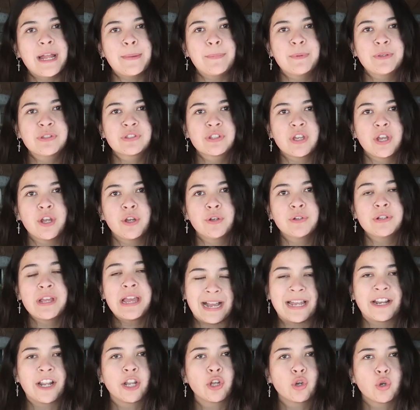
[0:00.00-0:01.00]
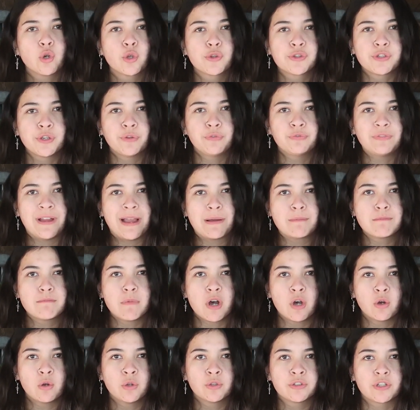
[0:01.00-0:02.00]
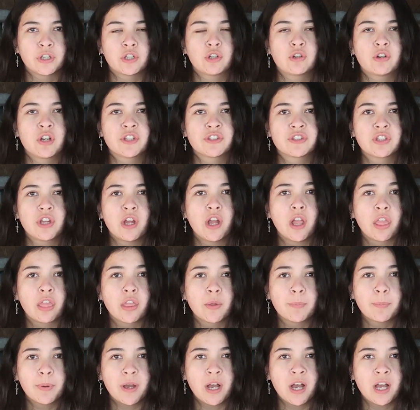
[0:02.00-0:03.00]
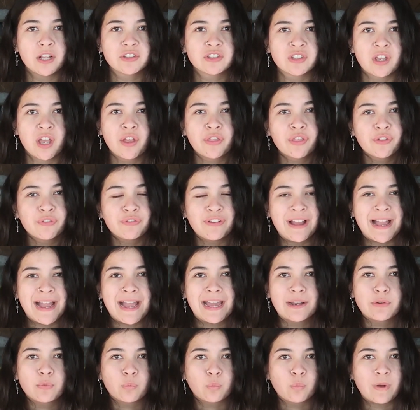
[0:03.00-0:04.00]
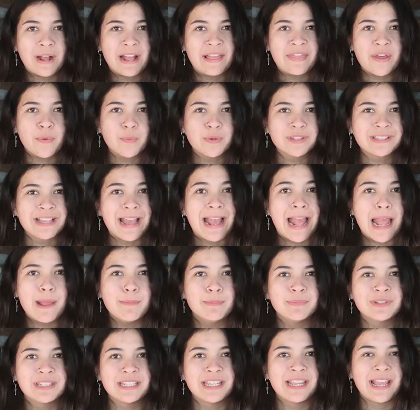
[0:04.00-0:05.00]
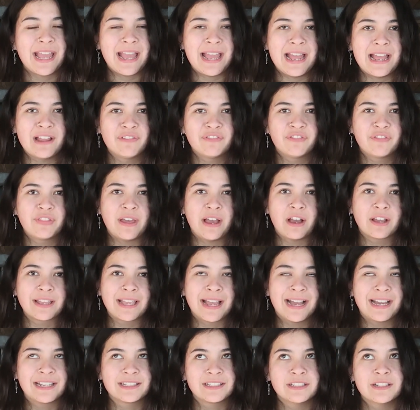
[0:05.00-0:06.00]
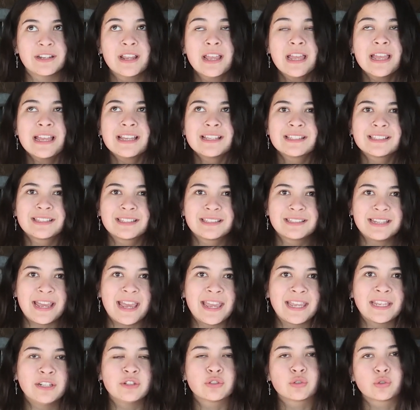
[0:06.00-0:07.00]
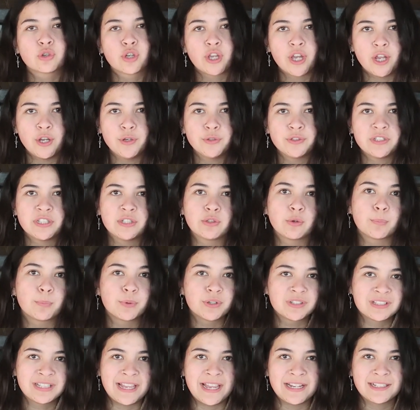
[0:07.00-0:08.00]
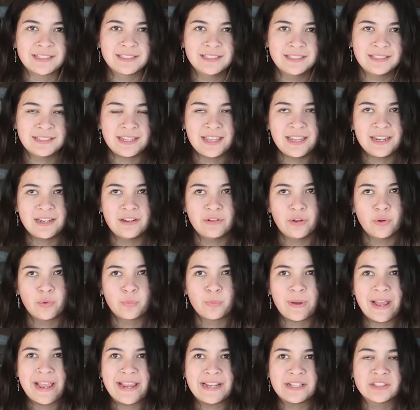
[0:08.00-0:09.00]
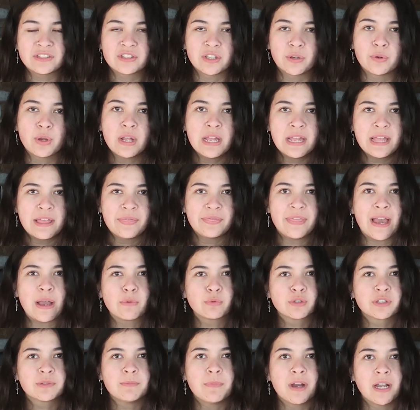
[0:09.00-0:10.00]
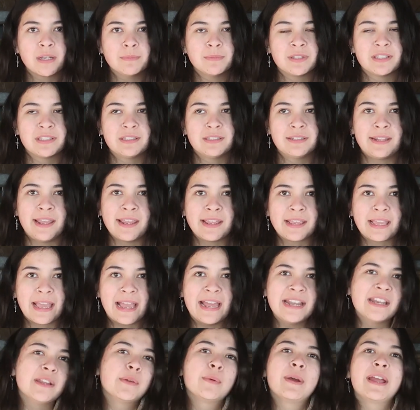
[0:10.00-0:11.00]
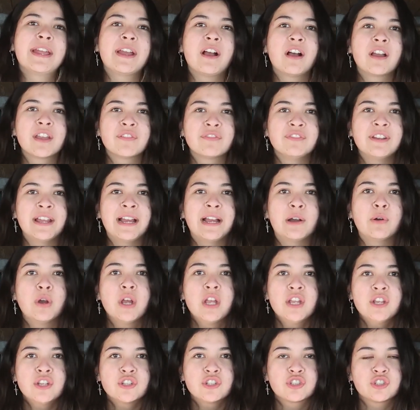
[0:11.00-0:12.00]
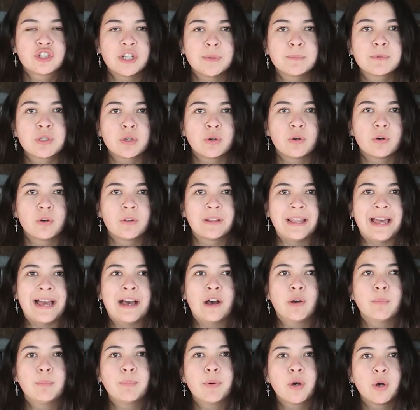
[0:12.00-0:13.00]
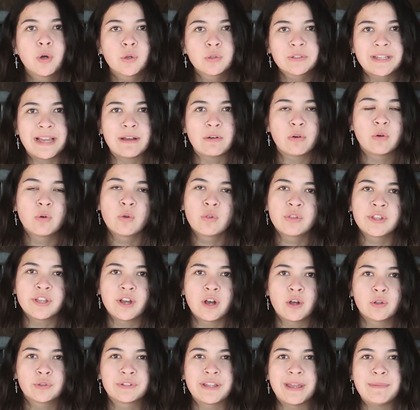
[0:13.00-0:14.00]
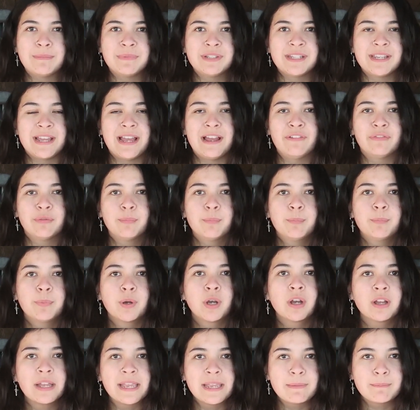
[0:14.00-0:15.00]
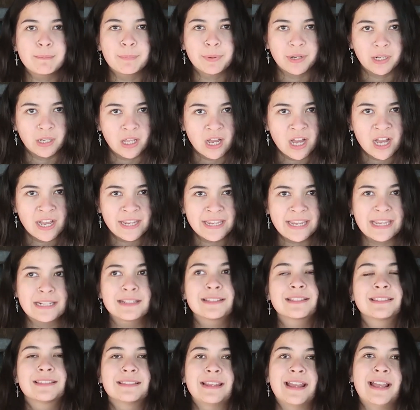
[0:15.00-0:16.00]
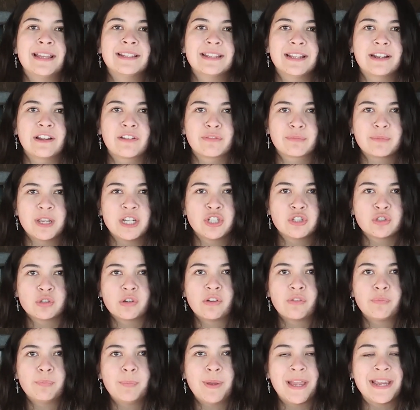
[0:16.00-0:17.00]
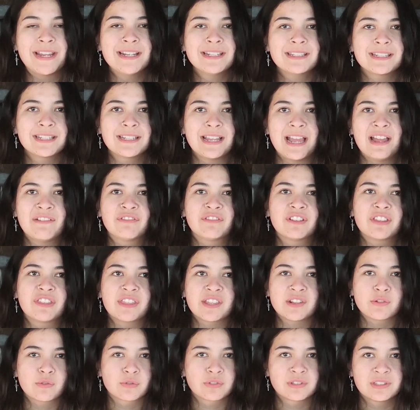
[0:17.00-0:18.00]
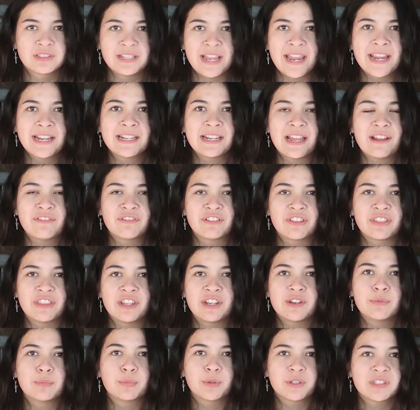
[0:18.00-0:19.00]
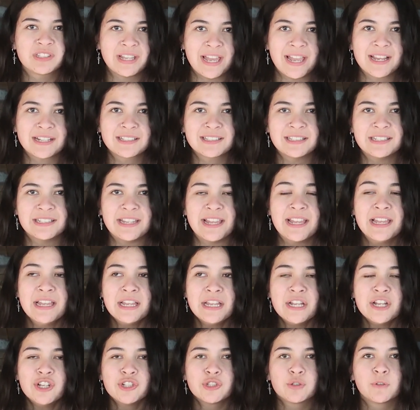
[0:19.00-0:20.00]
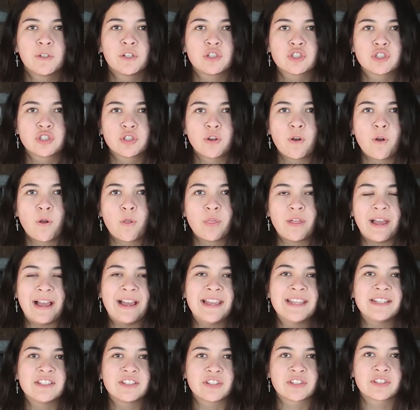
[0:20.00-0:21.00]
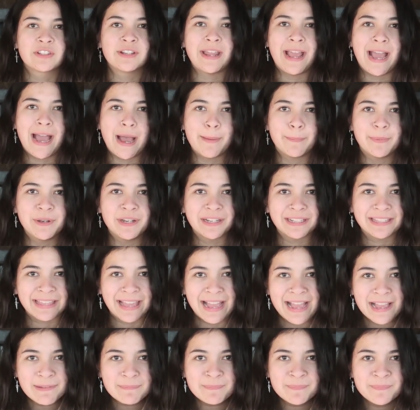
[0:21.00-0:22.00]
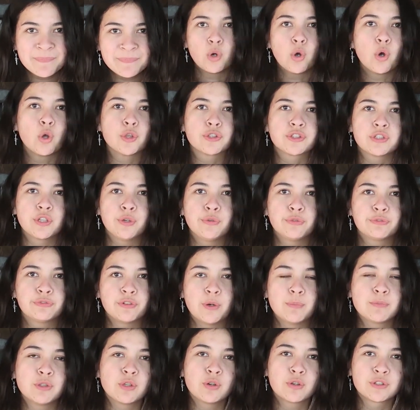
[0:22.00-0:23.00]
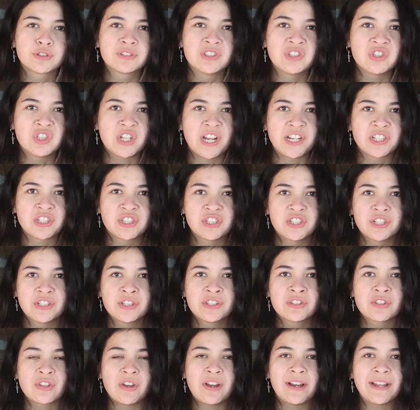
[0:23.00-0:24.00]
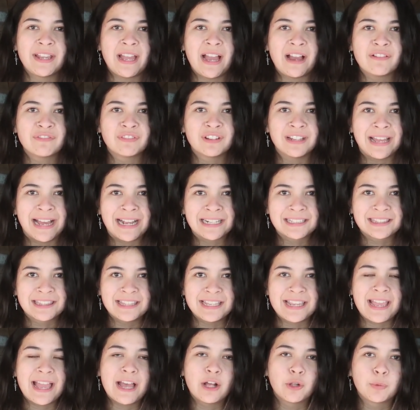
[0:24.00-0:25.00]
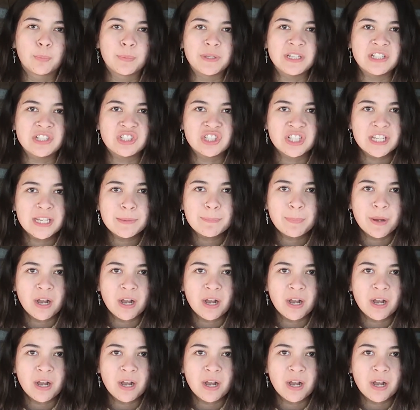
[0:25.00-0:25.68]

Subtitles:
episode, and I also found mould across other parts of the van where there was MDF that I hadn't stained or coated or protected in a way. So that was my mistake. Anyway, I've now stripped it all out, pulled out all the old MDF, put in ply instead, and I've made sure I've painted everything or stained everything and protected it to ensure that it doesn't happen again. Also, from your suggestions, I have lagged the LPG